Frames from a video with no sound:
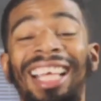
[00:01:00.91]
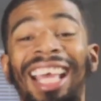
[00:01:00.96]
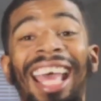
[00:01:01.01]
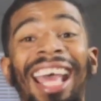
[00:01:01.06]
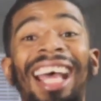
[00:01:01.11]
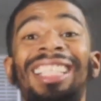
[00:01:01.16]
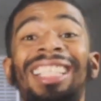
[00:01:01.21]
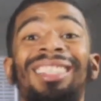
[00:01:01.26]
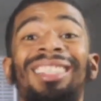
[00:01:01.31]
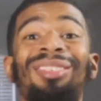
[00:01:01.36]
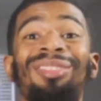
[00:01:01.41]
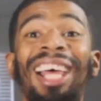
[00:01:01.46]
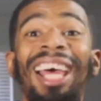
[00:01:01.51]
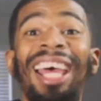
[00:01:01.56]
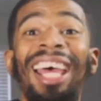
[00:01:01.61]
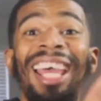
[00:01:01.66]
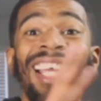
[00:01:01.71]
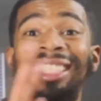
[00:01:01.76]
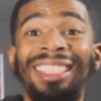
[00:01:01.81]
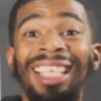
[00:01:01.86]
has
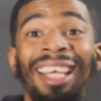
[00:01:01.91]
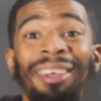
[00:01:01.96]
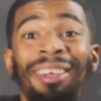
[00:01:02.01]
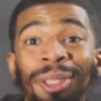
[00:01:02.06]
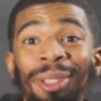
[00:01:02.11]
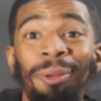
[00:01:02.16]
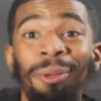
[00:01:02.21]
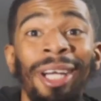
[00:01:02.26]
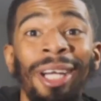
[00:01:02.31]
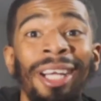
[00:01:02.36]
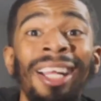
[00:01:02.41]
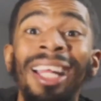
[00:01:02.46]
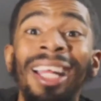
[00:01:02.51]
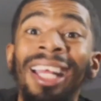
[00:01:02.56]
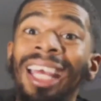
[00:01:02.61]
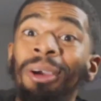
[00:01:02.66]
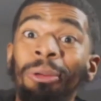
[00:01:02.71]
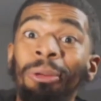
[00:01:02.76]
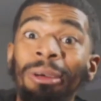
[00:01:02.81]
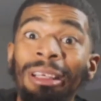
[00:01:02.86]
flags everywhere.
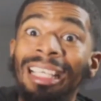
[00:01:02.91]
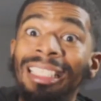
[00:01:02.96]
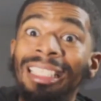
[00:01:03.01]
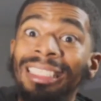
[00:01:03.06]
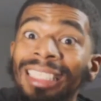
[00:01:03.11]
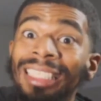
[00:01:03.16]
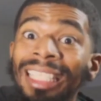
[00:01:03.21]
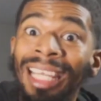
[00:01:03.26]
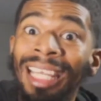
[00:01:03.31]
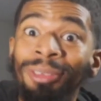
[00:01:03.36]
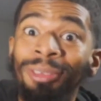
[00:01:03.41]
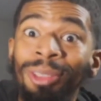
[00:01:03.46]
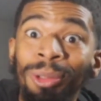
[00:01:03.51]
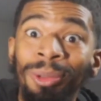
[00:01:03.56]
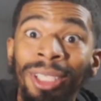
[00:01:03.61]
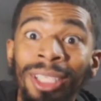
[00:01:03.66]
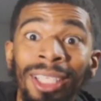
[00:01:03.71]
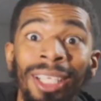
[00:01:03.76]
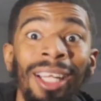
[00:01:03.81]
And when I say everywhere,